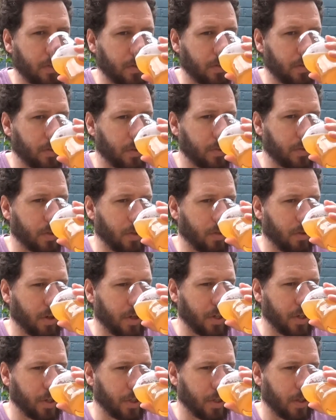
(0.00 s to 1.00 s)
juicy
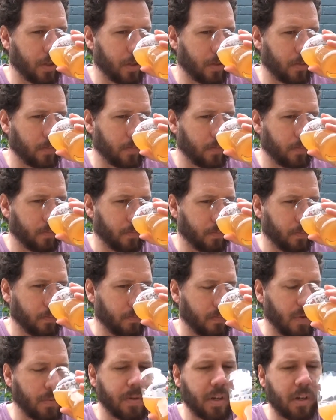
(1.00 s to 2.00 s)
orange,
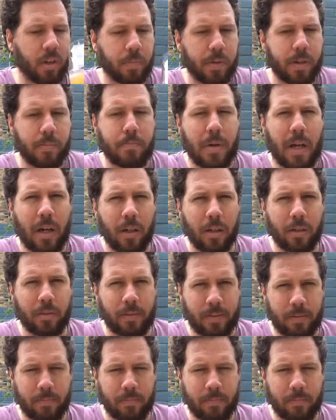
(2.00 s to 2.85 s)
maybe a little bit of melon.